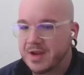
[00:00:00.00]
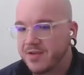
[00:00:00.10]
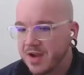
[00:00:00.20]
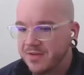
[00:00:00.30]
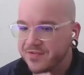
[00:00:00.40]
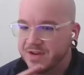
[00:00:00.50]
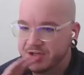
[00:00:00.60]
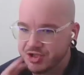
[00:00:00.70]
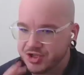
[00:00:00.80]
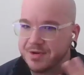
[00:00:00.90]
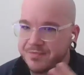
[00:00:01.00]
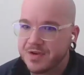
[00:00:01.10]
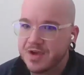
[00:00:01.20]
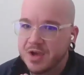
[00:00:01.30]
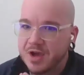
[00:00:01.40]
I've kind of seen a shift
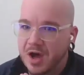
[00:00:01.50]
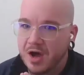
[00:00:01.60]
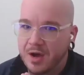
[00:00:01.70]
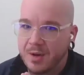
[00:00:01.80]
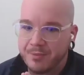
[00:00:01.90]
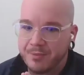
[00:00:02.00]
um,